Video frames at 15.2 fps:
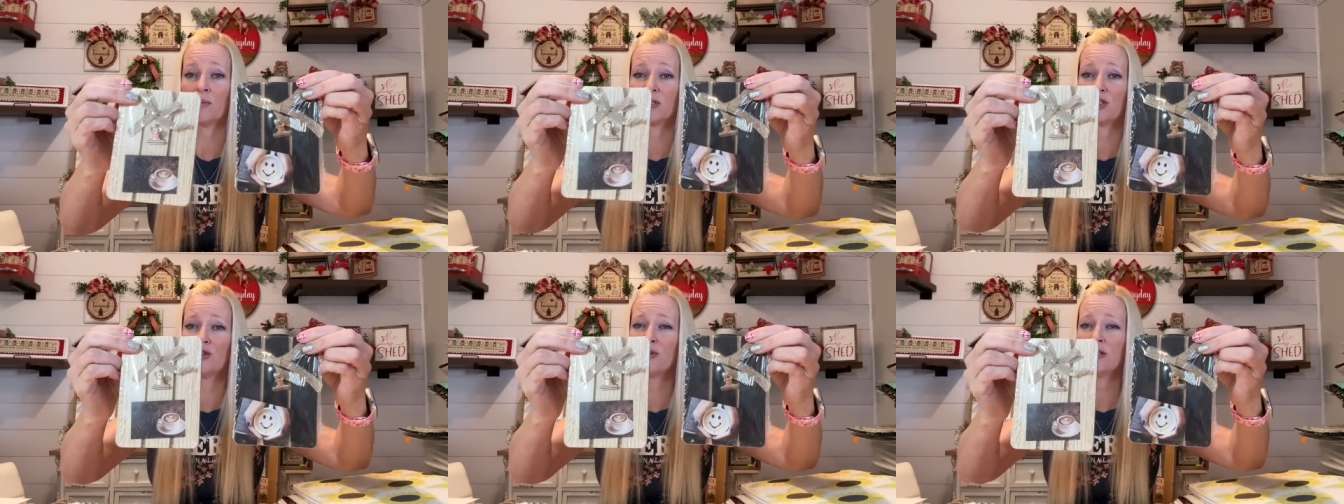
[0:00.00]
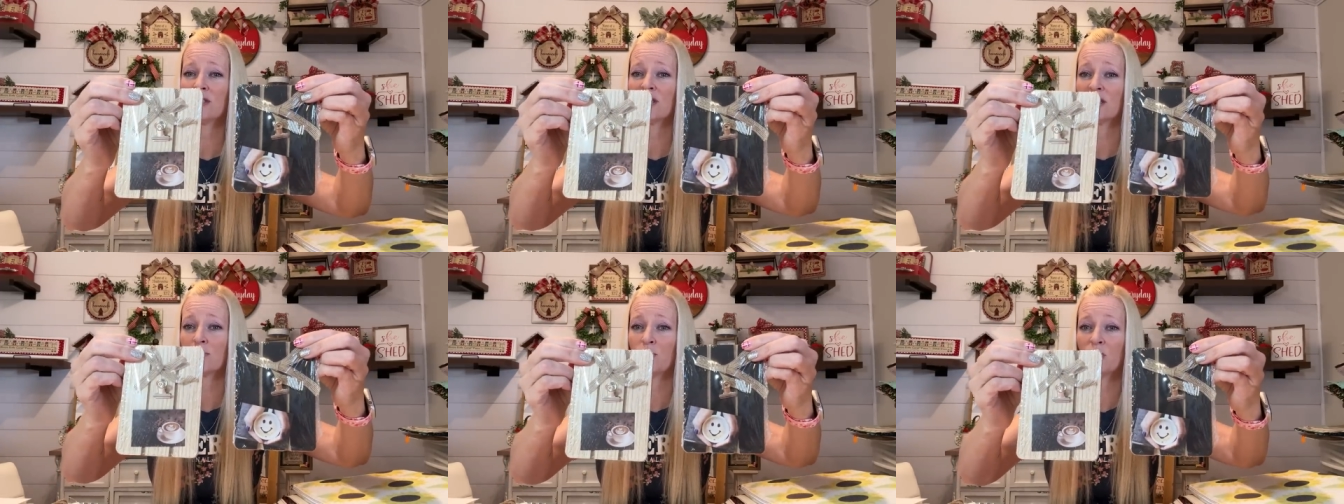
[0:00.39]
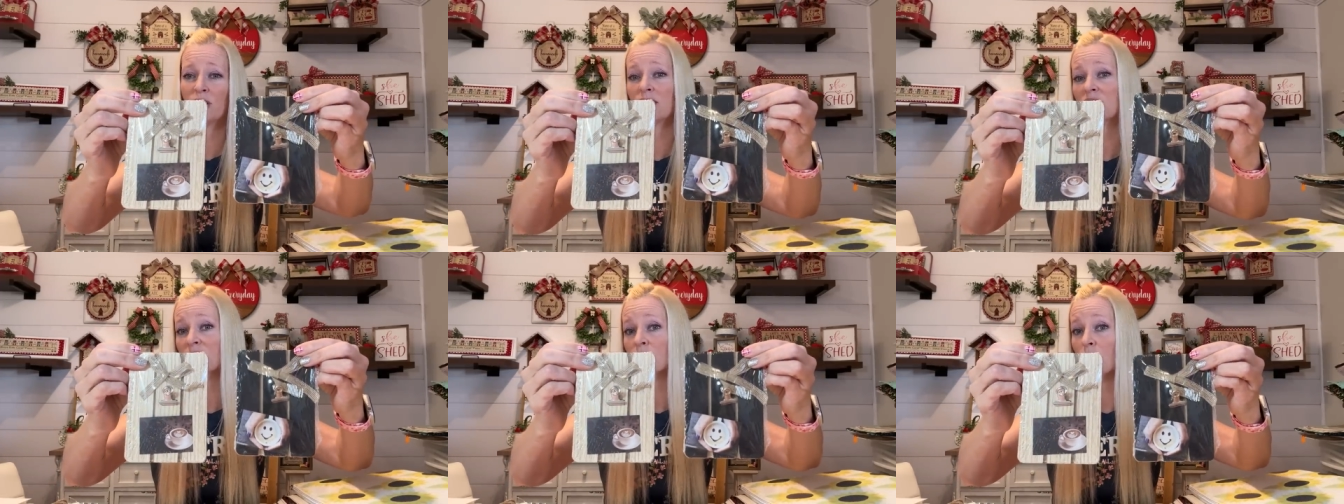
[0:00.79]
but you could put
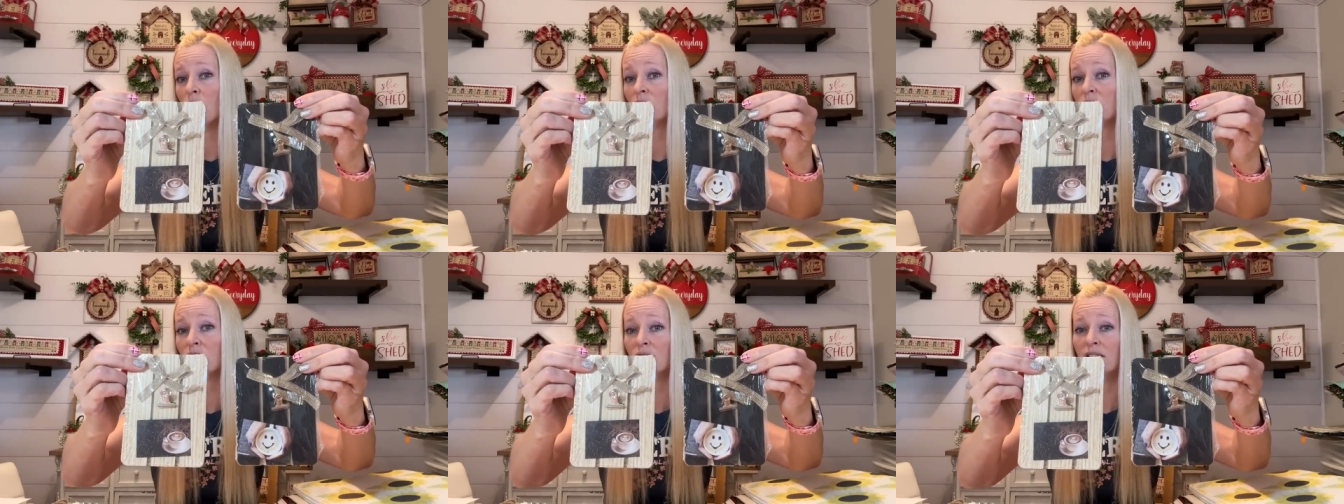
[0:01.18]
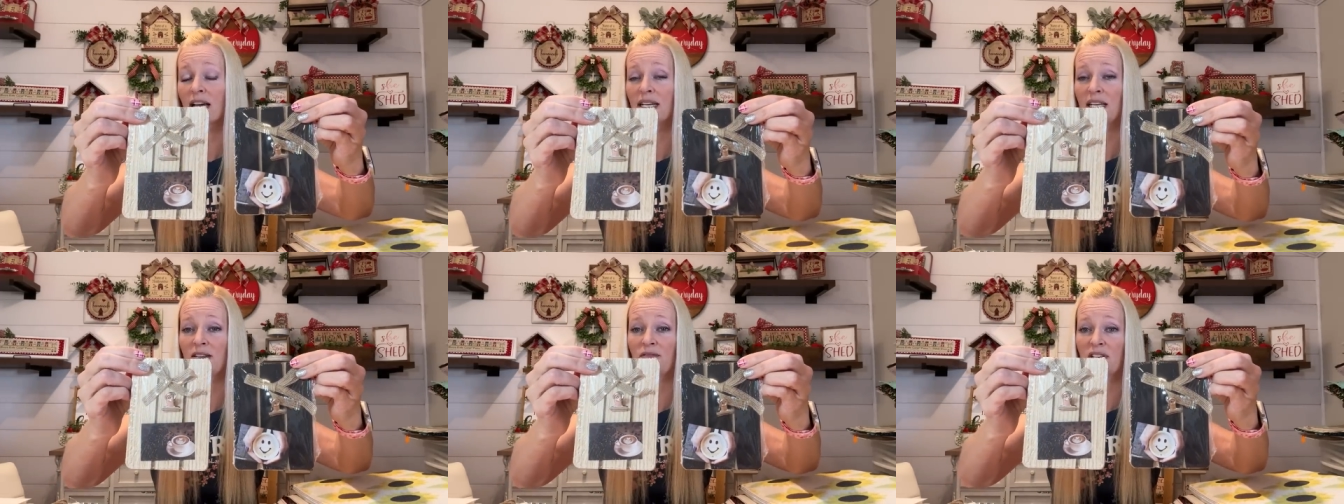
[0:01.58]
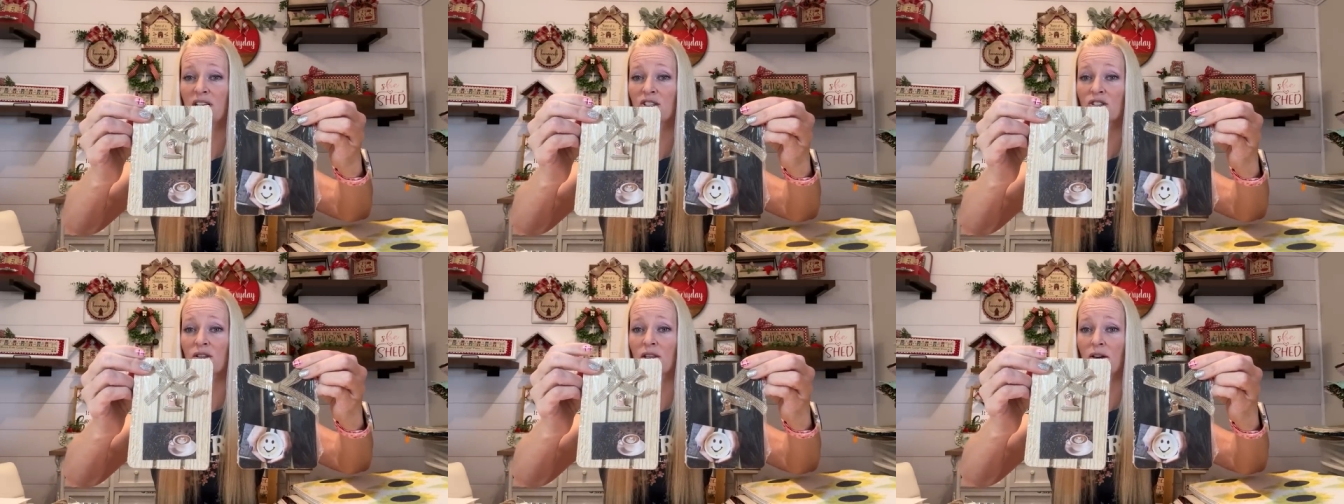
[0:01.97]
a small little tiny
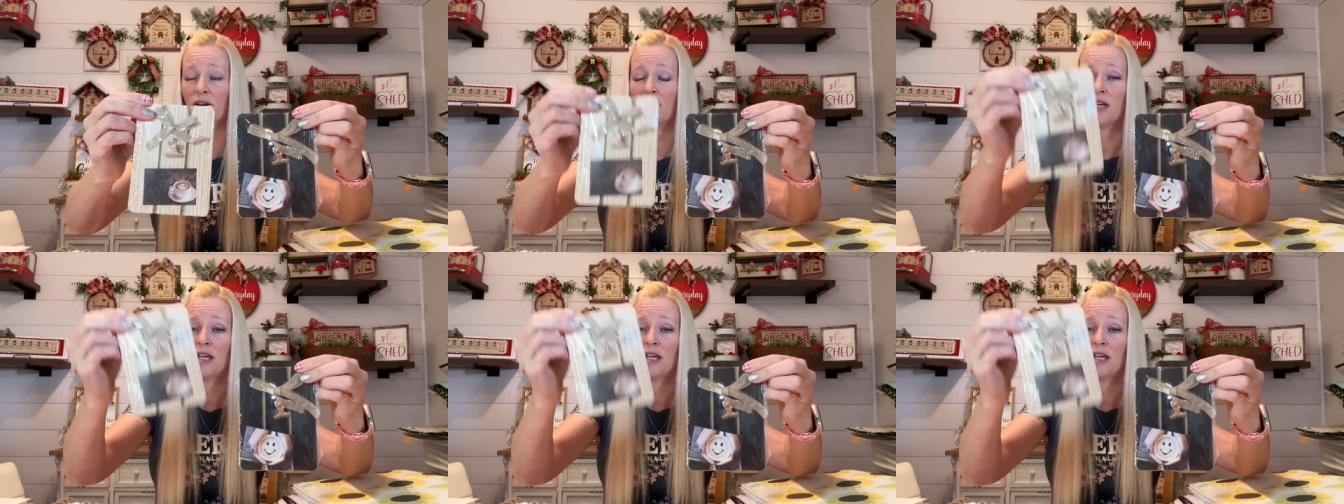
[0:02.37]
finish on there.